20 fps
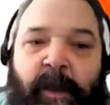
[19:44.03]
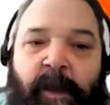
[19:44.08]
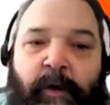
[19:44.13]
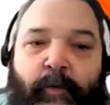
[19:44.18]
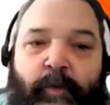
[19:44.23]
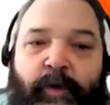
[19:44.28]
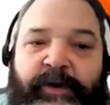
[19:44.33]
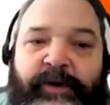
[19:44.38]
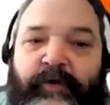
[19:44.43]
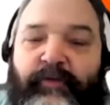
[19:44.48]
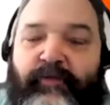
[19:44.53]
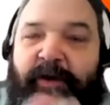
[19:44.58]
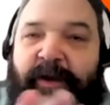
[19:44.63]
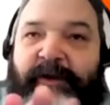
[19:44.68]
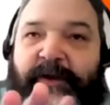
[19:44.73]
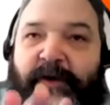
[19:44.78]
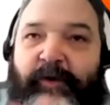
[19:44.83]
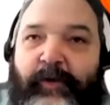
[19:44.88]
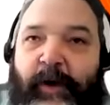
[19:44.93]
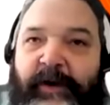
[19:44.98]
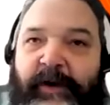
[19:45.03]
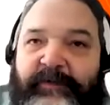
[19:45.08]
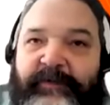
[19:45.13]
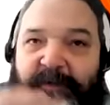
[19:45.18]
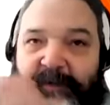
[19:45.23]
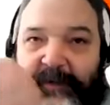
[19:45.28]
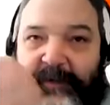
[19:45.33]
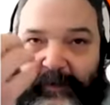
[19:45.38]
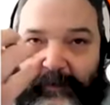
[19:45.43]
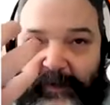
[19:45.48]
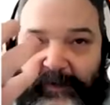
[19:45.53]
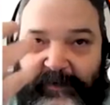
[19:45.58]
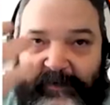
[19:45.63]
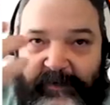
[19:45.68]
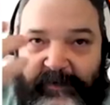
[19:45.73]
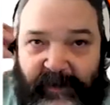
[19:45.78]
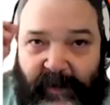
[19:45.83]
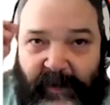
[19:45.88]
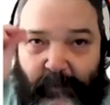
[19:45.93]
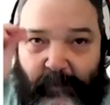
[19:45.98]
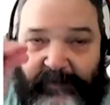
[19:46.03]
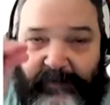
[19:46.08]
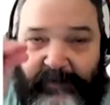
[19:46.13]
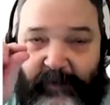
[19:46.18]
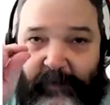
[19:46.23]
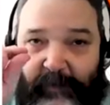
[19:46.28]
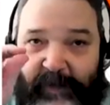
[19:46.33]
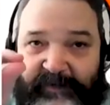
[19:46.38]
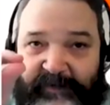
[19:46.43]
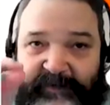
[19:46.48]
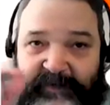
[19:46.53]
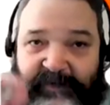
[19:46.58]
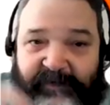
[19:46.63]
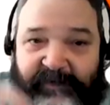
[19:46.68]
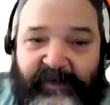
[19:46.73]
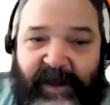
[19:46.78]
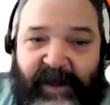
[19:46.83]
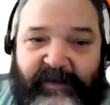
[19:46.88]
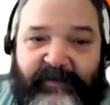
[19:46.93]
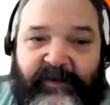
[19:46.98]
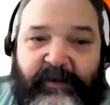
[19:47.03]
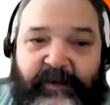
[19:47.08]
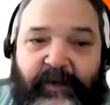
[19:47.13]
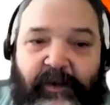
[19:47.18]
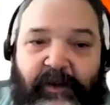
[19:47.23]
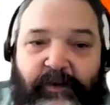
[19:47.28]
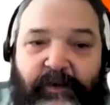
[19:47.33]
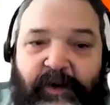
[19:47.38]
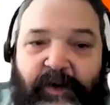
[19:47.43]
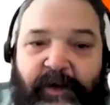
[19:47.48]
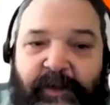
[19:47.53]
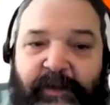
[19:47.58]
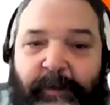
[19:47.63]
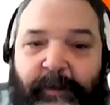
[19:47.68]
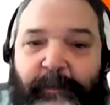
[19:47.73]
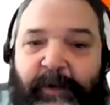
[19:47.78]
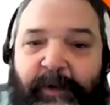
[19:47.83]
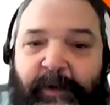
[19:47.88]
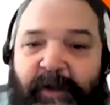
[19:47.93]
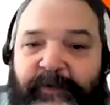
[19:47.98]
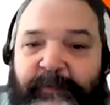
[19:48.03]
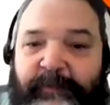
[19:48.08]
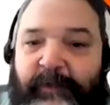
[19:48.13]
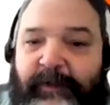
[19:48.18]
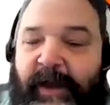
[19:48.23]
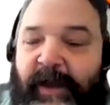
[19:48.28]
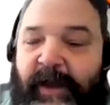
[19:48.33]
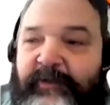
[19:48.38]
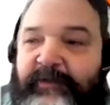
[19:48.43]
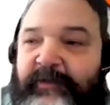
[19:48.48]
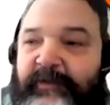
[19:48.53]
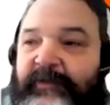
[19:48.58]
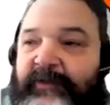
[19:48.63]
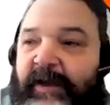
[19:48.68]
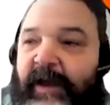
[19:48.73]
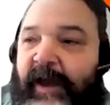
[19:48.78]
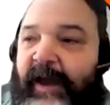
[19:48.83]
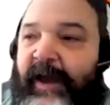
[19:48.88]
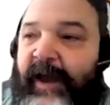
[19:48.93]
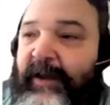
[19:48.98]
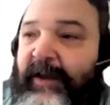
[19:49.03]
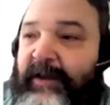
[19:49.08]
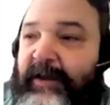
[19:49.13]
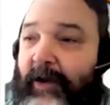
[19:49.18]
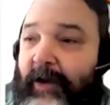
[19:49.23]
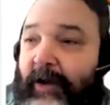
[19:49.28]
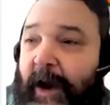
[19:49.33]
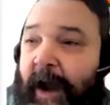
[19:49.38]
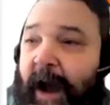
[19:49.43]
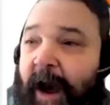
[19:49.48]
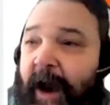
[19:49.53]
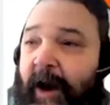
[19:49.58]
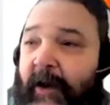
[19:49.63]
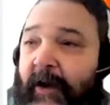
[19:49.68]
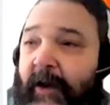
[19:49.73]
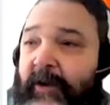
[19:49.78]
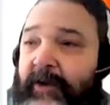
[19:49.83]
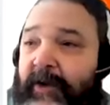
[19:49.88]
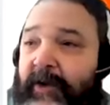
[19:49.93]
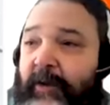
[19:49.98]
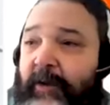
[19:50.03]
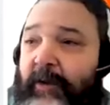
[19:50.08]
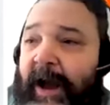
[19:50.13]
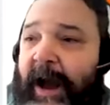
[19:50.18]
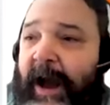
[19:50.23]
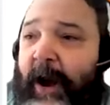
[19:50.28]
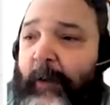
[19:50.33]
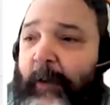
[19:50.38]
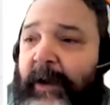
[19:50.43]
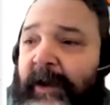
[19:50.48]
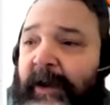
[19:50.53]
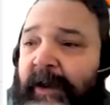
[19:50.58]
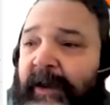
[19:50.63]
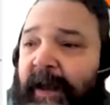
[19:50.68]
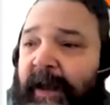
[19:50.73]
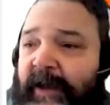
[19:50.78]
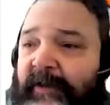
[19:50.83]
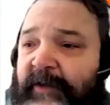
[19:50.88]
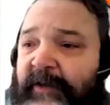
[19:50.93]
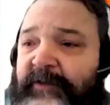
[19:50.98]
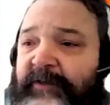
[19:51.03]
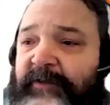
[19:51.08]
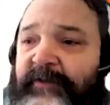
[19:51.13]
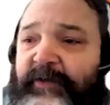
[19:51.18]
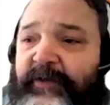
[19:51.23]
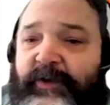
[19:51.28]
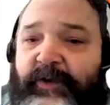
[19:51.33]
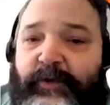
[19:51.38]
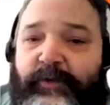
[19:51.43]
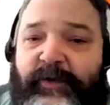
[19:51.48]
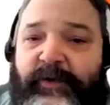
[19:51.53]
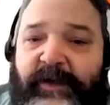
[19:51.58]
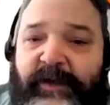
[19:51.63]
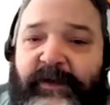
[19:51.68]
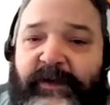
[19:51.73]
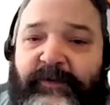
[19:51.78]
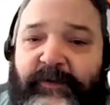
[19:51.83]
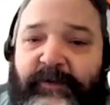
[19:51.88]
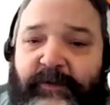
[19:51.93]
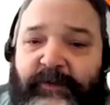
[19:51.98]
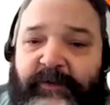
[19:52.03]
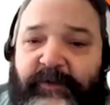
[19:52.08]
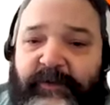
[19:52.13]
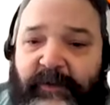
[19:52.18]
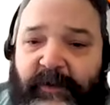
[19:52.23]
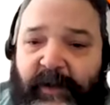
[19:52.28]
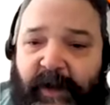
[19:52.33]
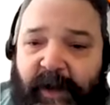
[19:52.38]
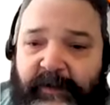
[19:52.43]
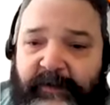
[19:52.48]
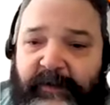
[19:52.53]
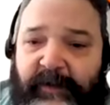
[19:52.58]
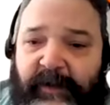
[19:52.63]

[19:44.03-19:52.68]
When you read the question and you understand what the question is asking, look at the possible answers and know how many answers you need to select.